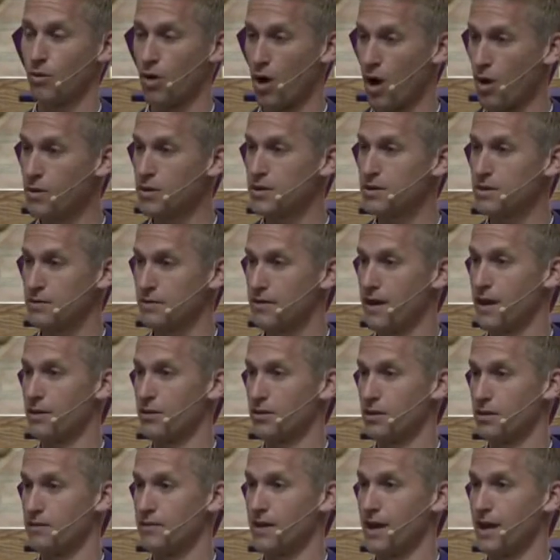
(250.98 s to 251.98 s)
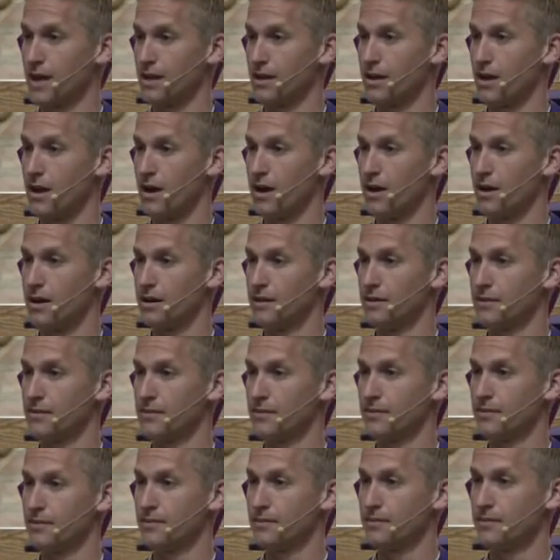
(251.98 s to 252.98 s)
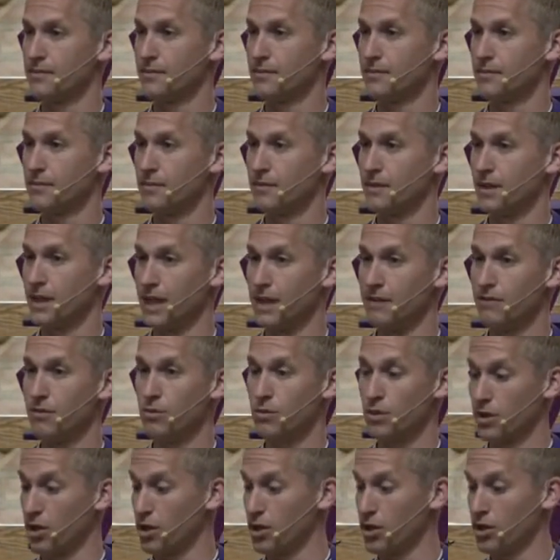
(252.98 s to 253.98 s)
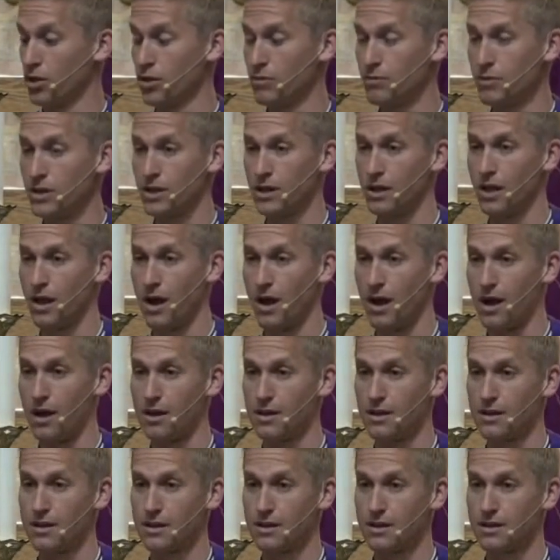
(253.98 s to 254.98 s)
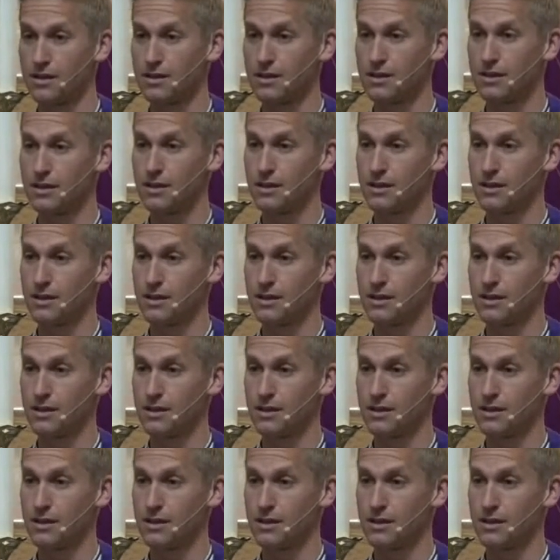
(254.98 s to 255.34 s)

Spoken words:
We're always to follow divine law. Even when the human law